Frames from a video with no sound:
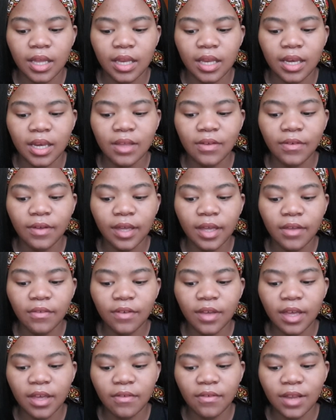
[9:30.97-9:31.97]
never ever
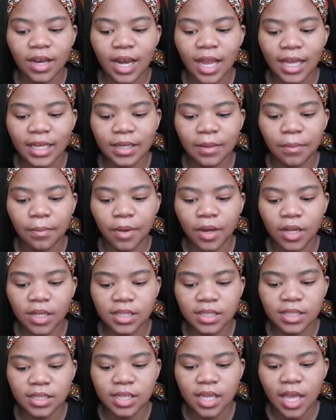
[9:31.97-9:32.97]
ever lied about
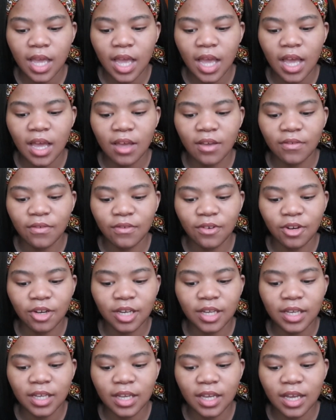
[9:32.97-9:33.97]
a
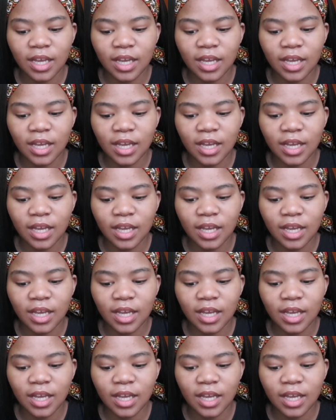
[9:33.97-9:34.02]
very